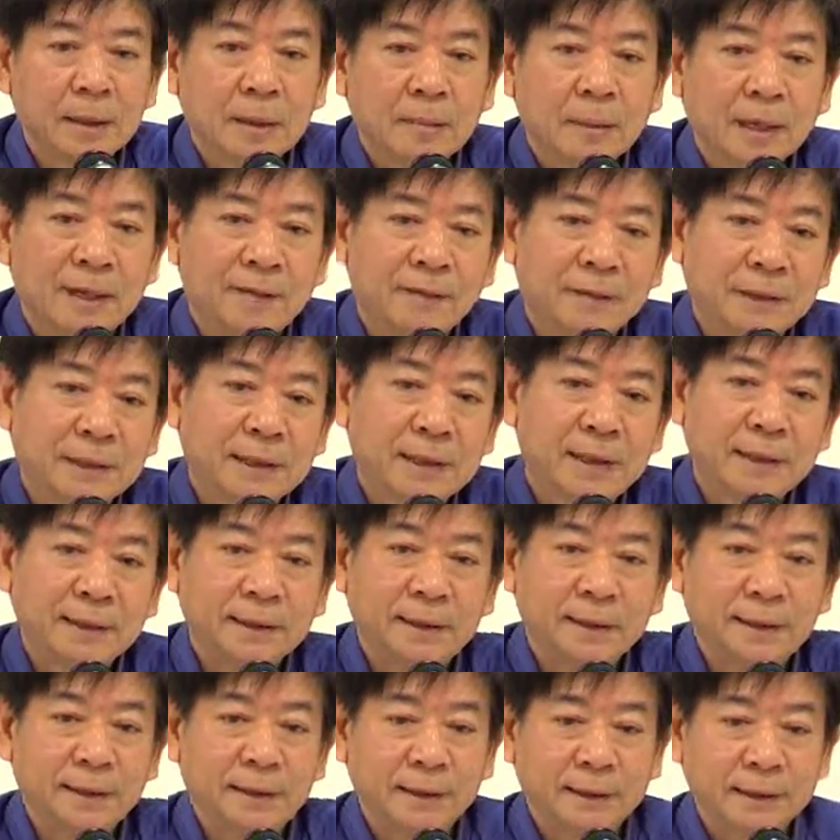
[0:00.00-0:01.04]
But if
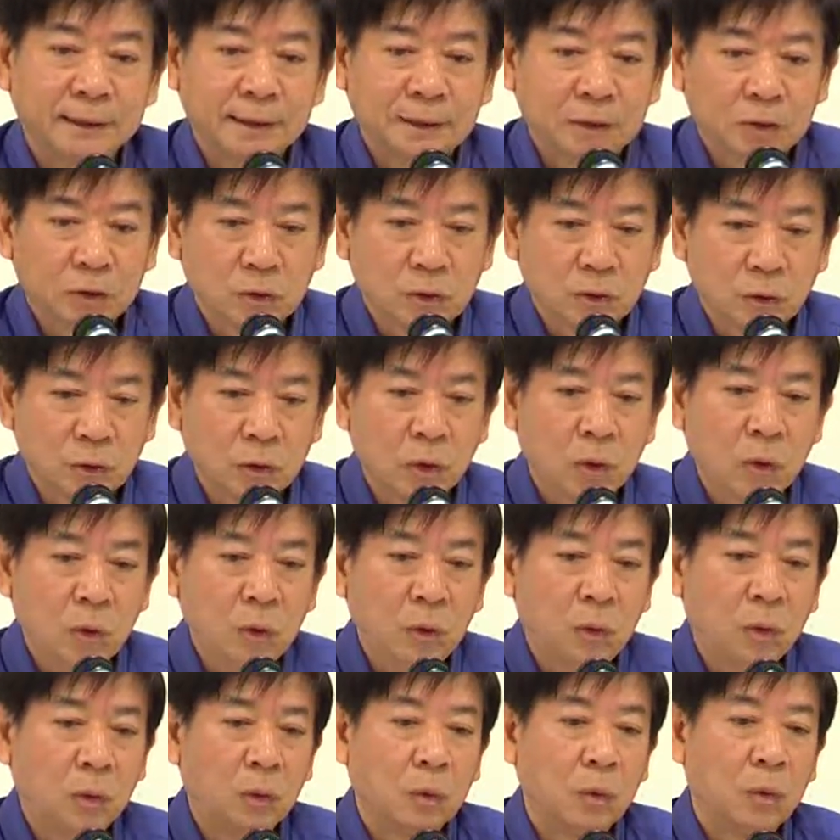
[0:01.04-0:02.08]
fatality rate is
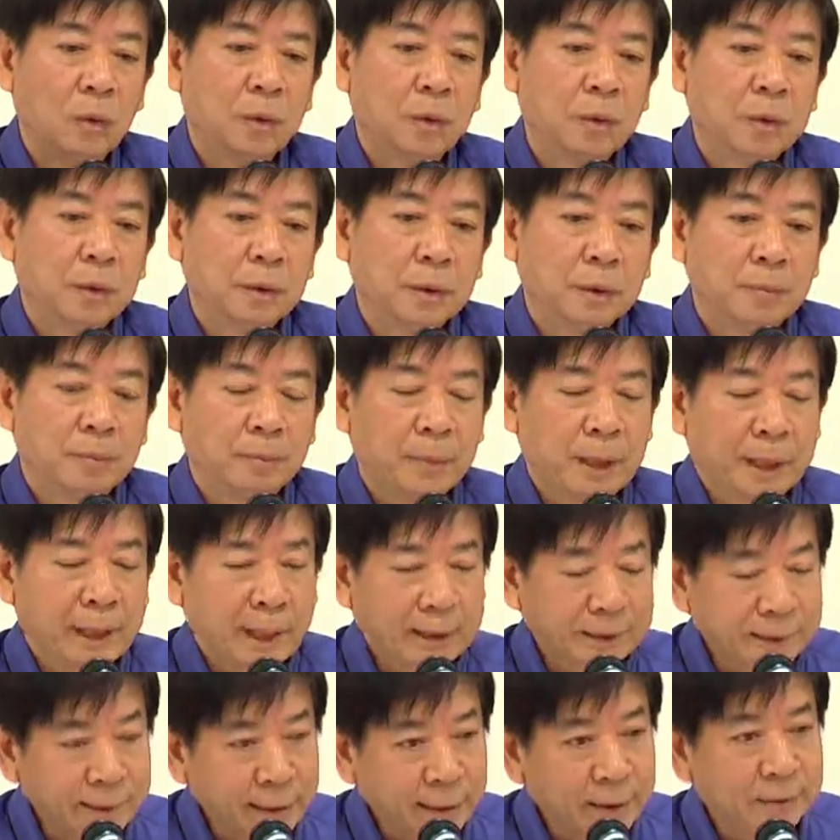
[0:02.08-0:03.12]
low, but
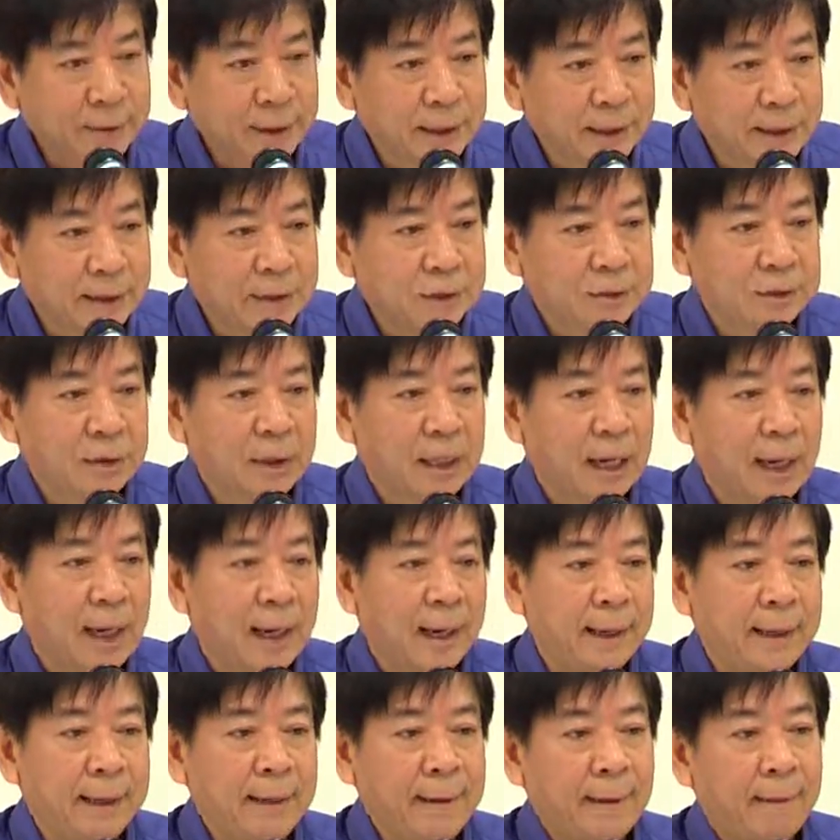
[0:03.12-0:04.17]
attack rate is
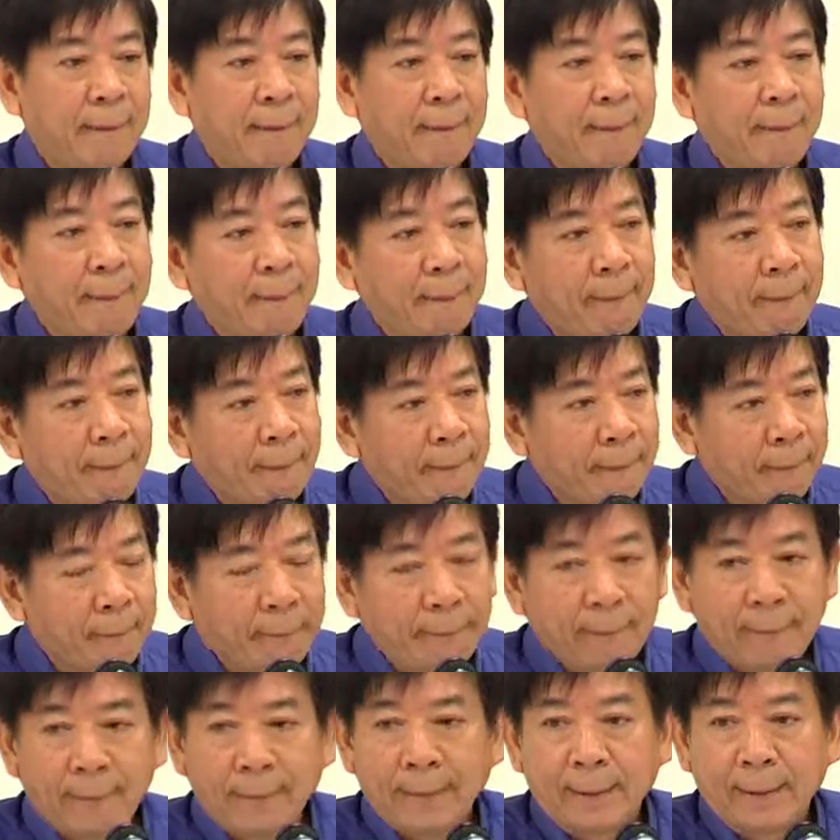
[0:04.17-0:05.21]
high,
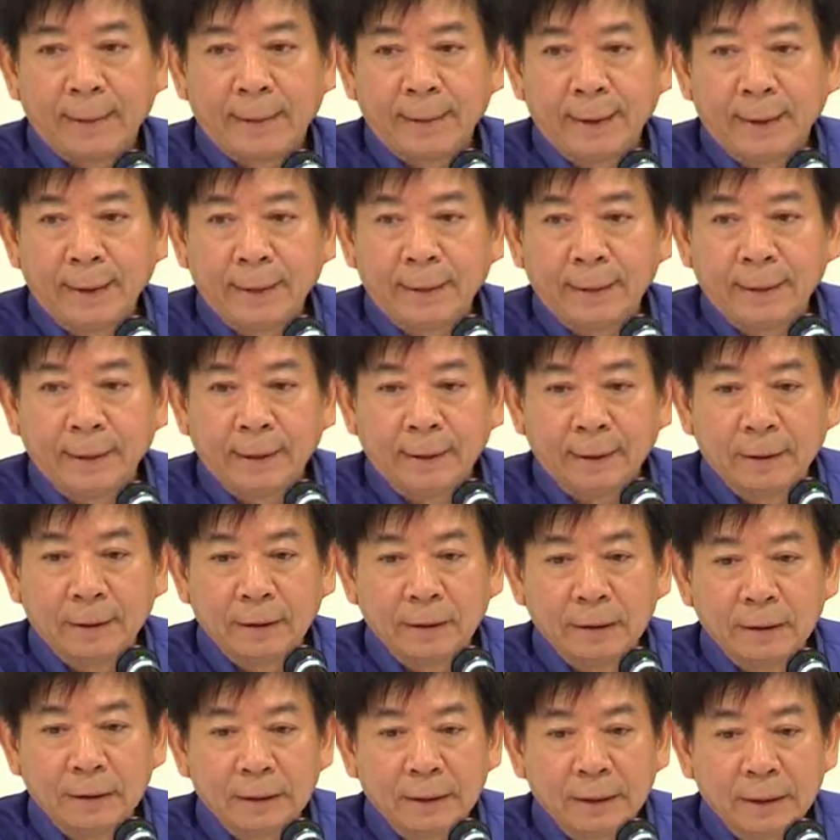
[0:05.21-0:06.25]
then
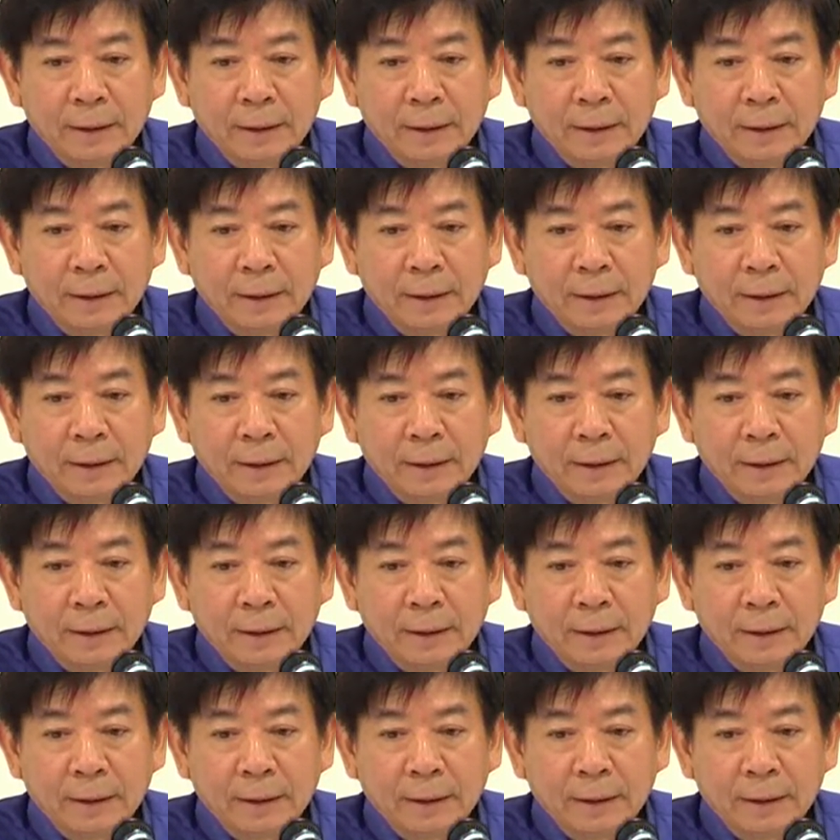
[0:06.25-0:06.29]
I